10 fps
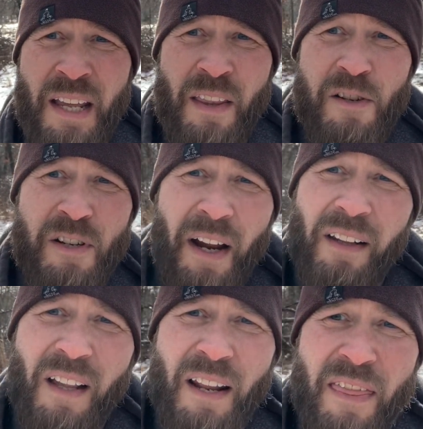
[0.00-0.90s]
there's not a
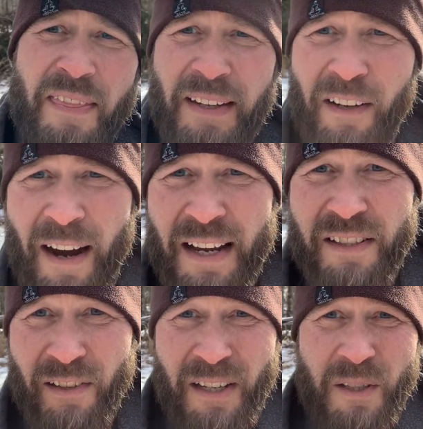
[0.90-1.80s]
lot of thick grass.
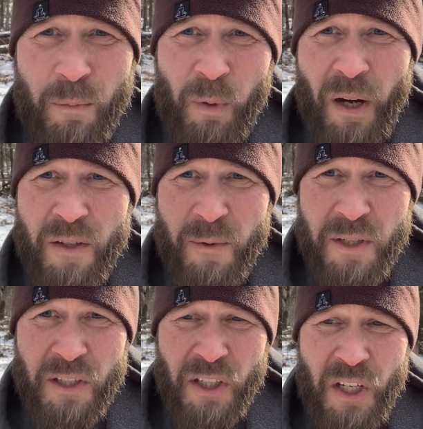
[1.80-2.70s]
There is some brush, which
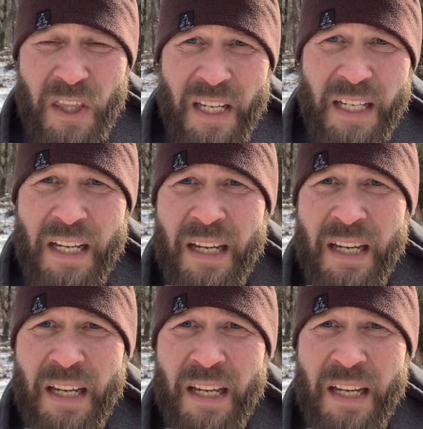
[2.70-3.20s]
is a good thing.